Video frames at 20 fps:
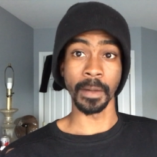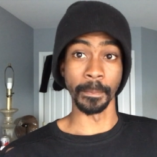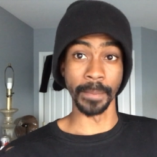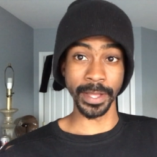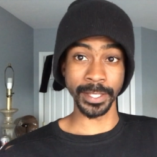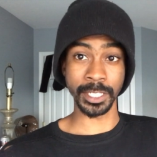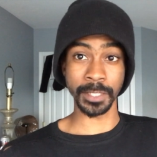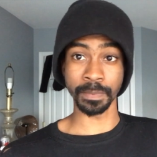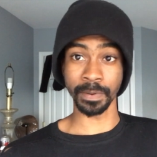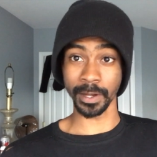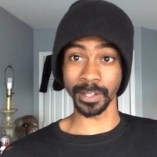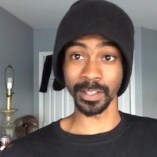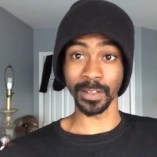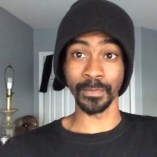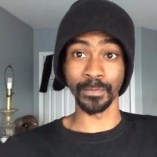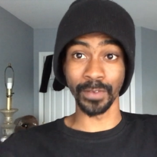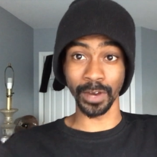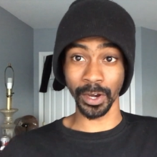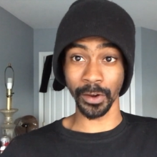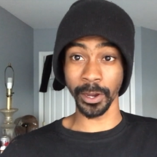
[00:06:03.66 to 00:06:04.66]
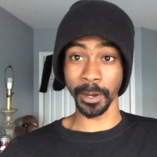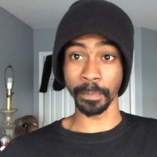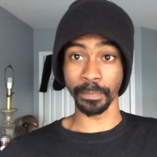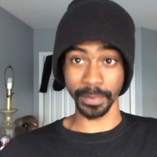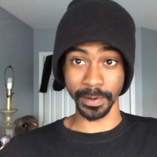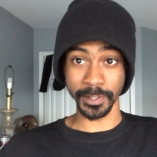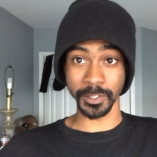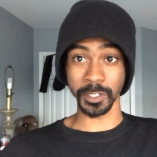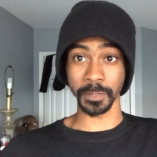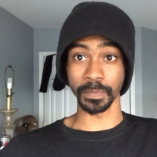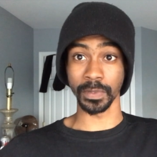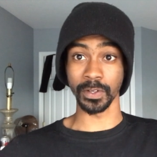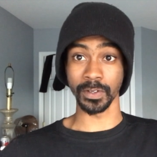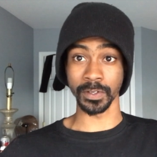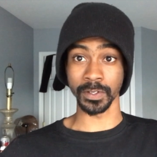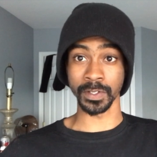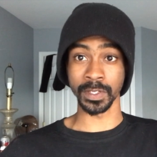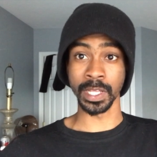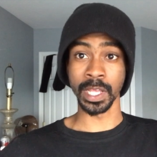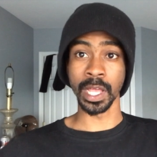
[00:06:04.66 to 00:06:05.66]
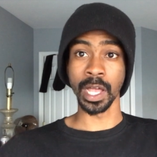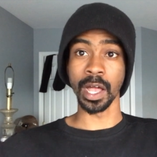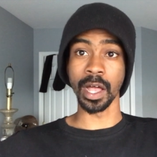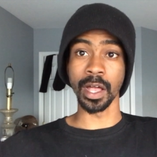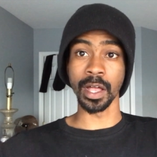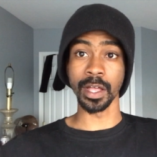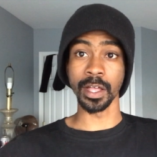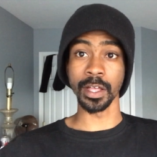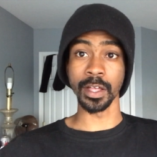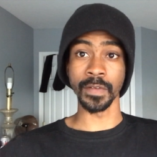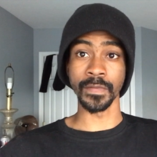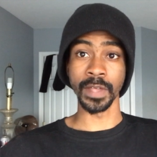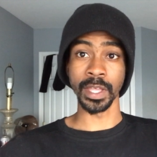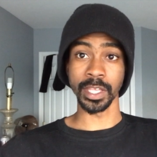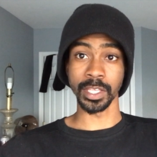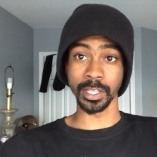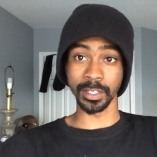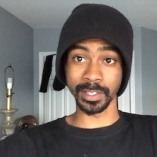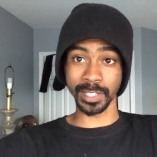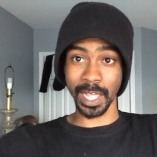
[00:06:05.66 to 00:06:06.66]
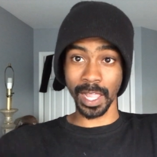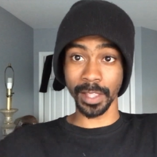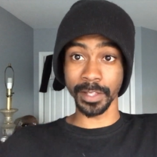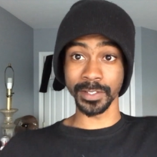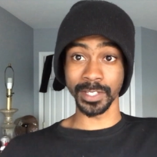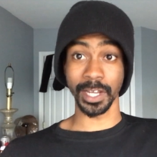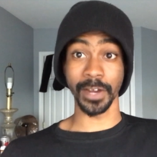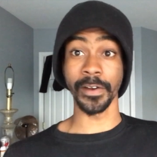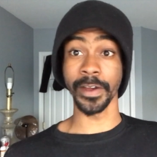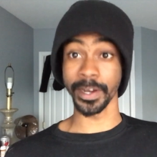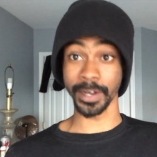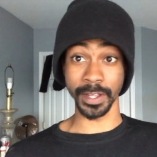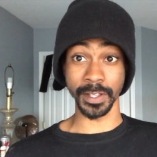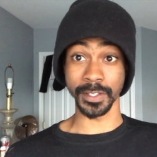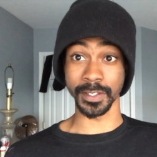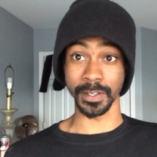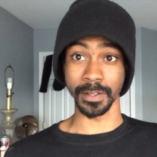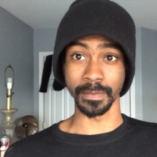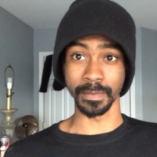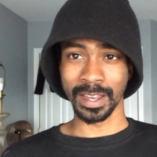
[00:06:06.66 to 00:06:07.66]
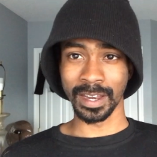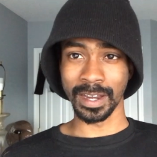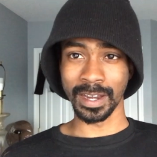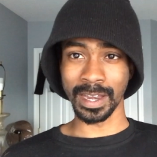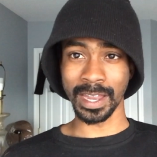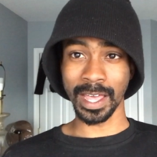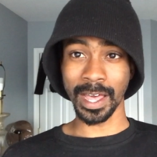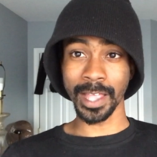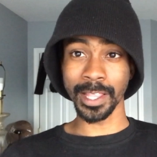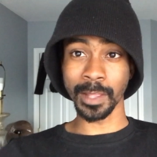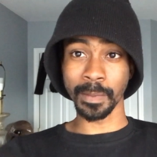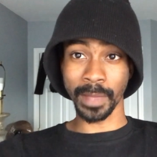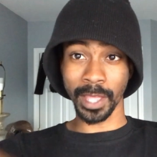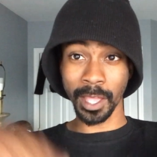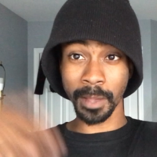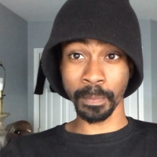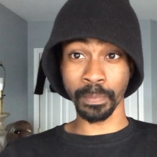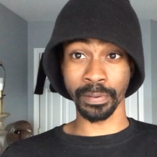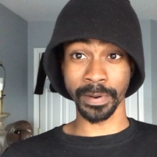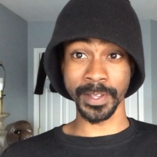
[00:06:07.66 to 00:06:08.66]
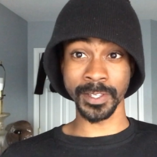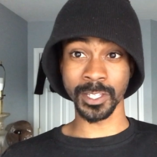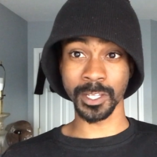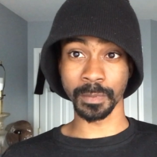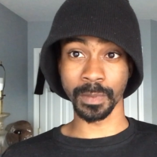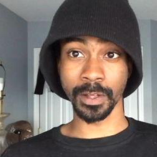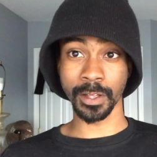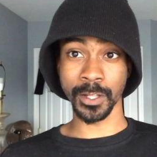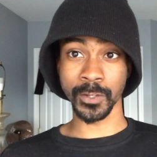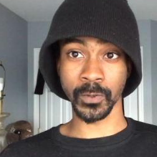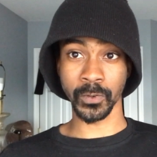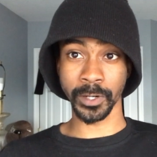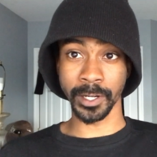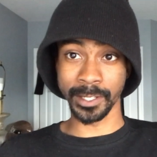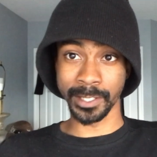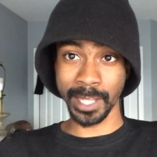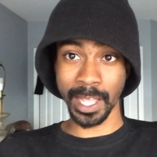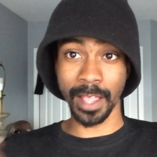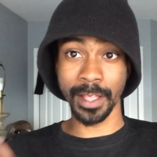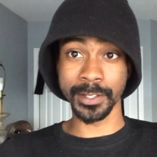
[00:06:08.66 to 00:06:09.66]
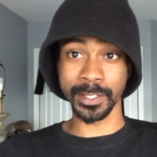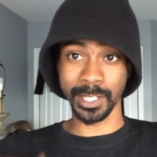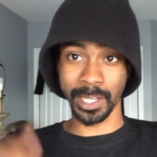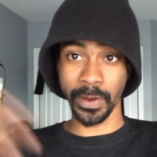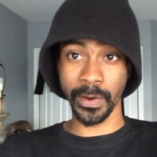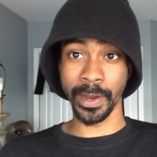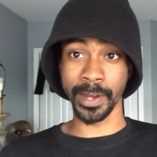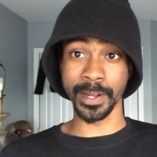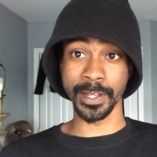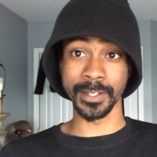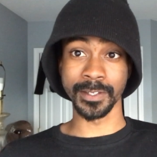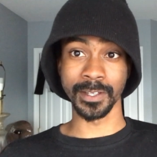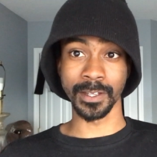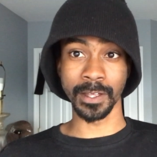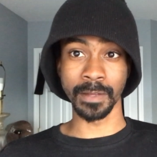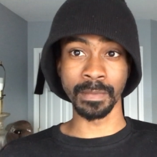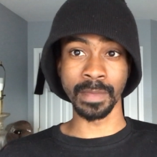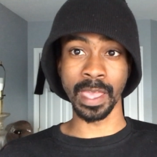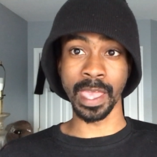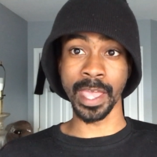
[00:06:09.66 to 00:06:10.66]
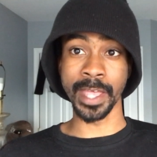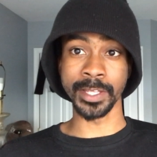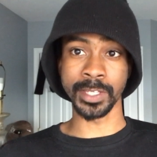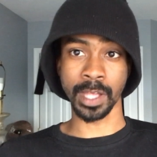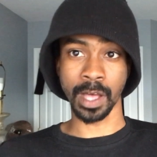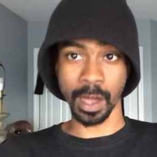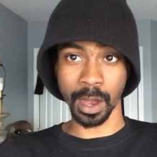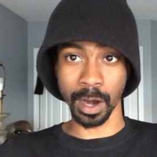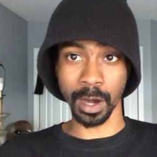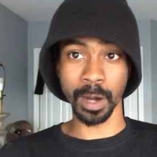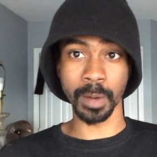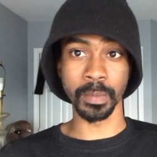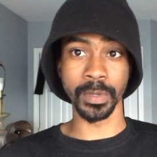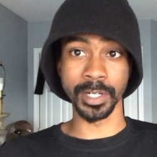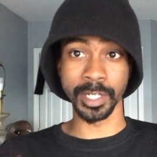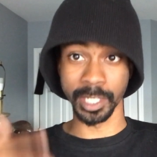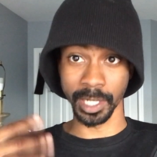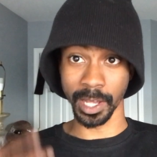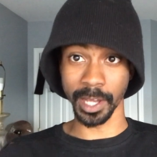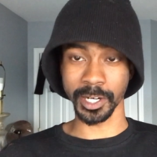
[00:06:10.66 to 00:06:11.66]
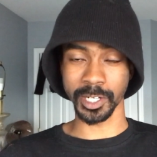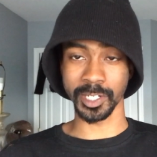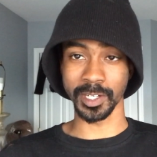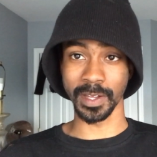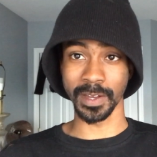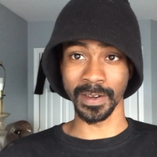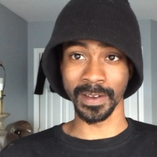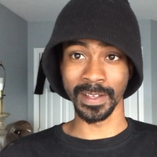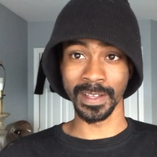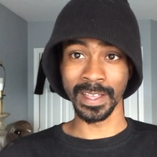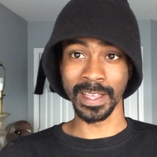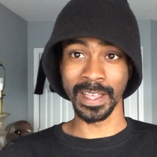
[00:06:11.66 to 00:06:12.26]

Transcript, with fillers: based upon the very principles of utilitarianism. Now, the main principles for utilitarianism is harm reduction.